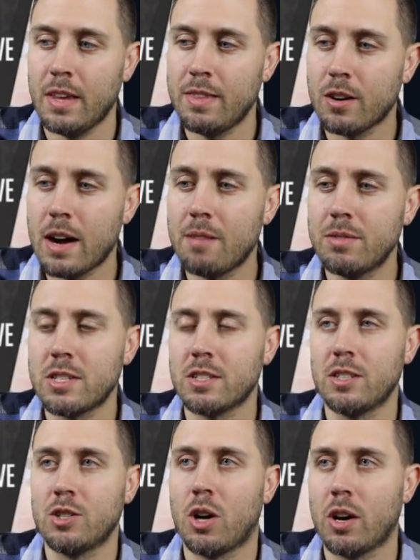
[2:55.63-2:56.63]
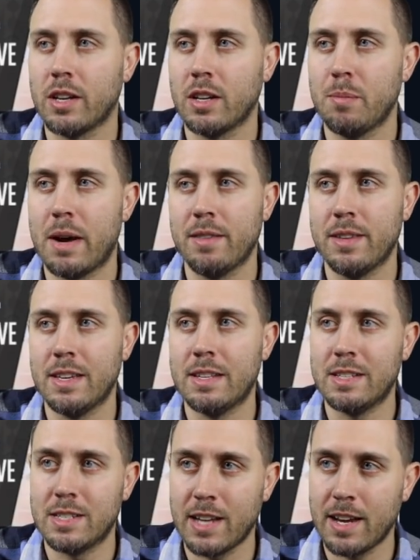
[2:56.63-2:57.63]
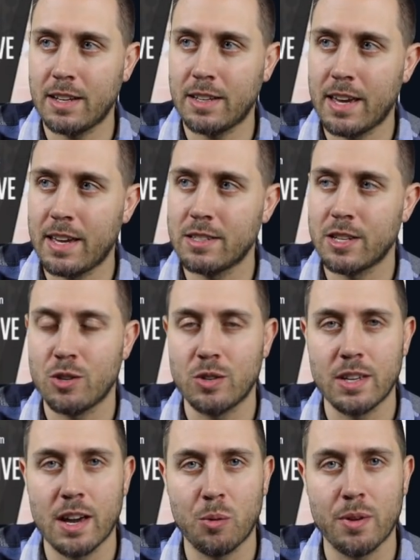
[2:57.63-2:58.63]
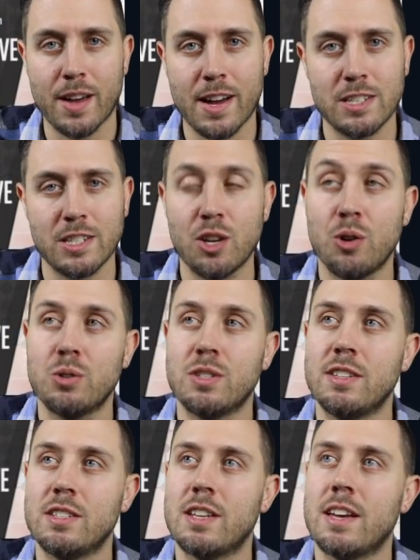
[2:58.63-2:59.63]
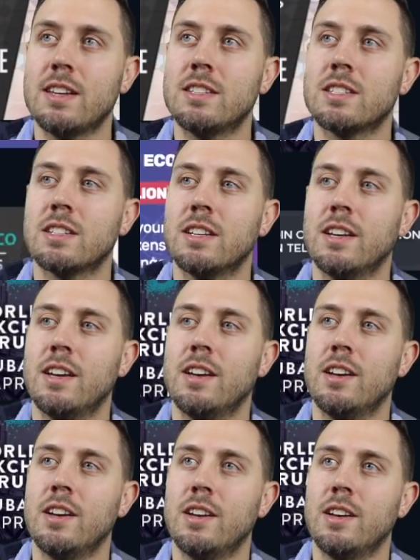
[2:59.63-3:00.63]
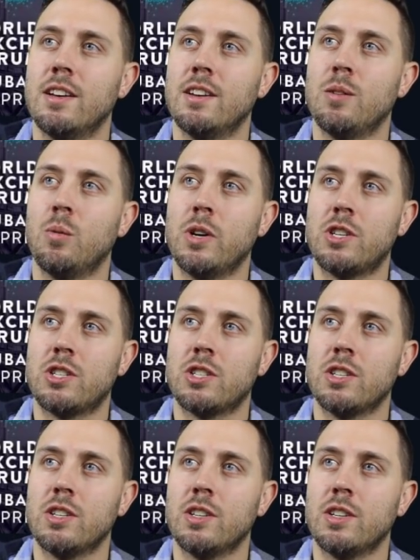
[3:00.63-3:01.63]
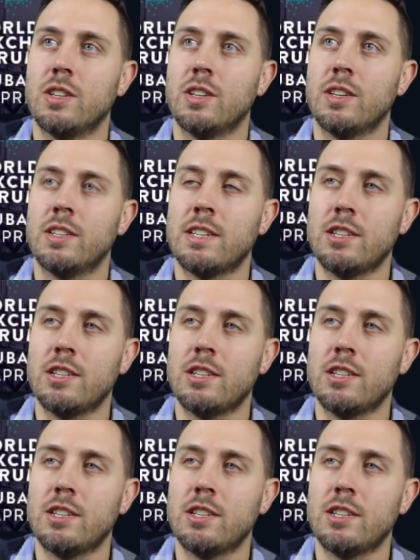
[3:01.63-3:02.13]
They're obviously talking about the insane gains that you can get with ICOs these days, which is